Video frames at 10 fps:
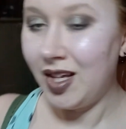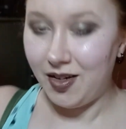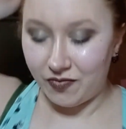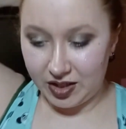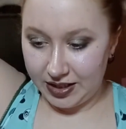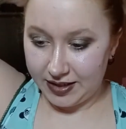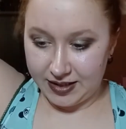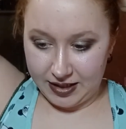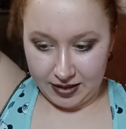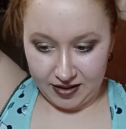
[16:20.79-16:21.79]
Very
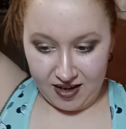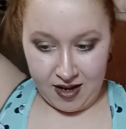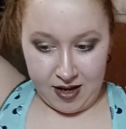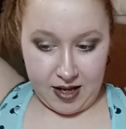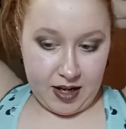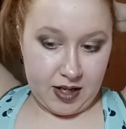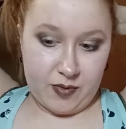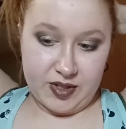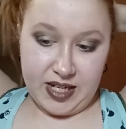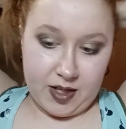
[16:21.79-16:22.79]
excited. And I
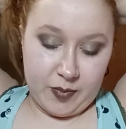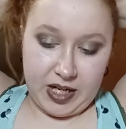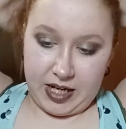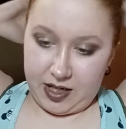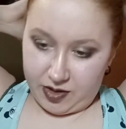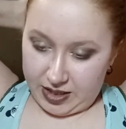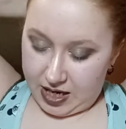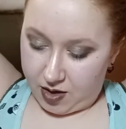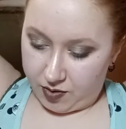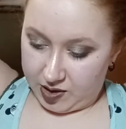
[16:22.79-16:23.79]
will take my hair
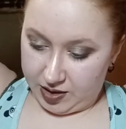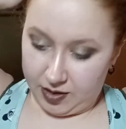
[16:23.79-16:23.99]
down